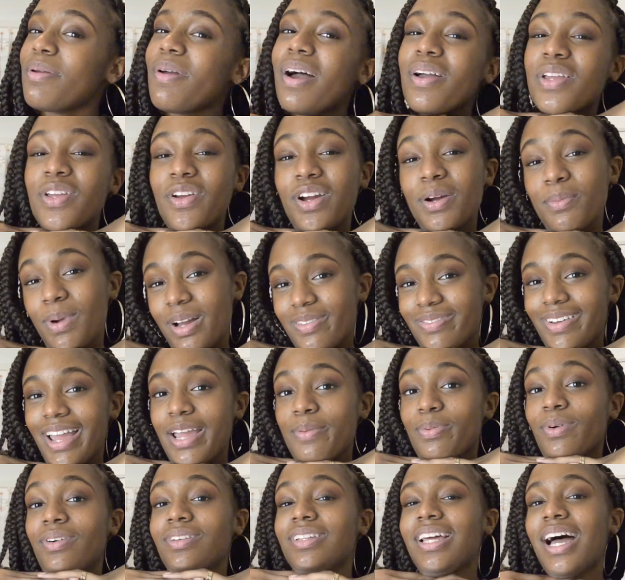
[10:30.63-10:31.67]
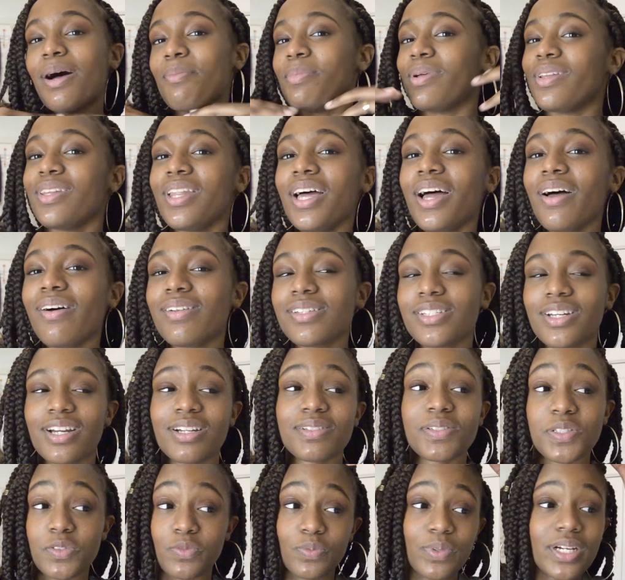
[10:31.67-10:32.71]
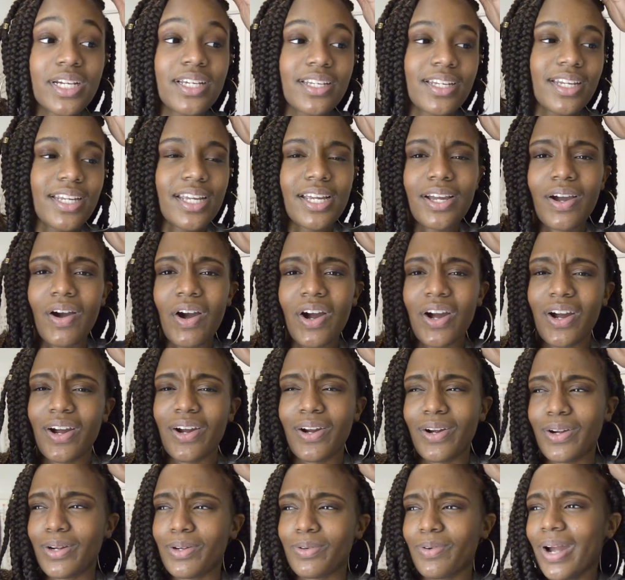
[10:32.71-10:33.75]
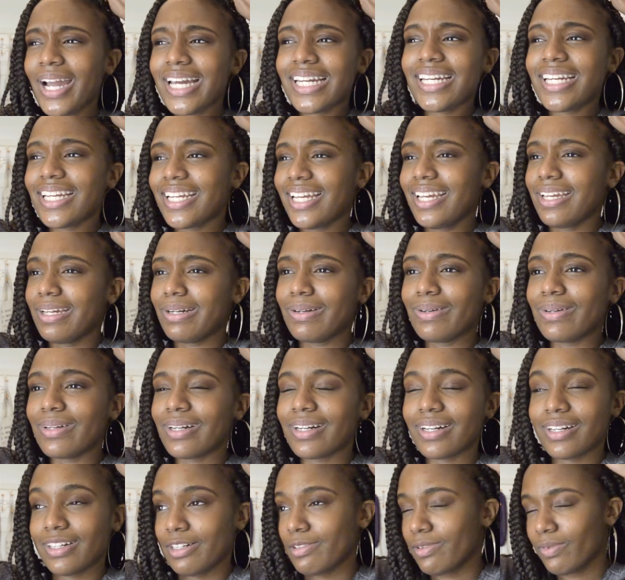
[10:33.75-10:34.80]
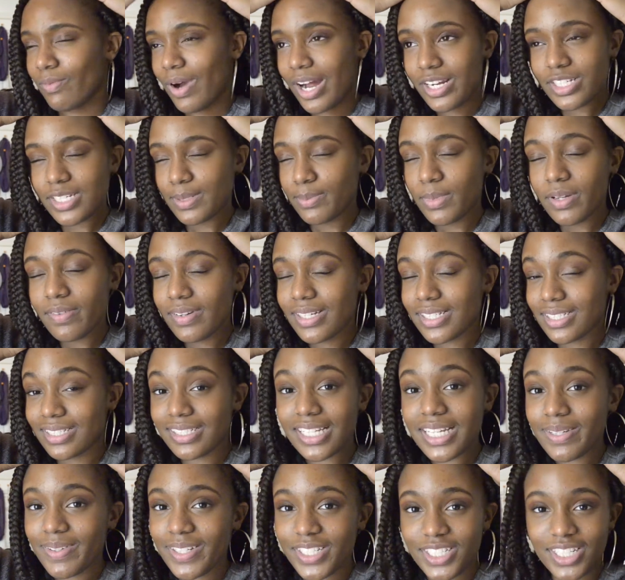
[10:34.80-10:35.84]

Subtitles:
me about your month in April down below in terms of reading or writing or watching movies and TV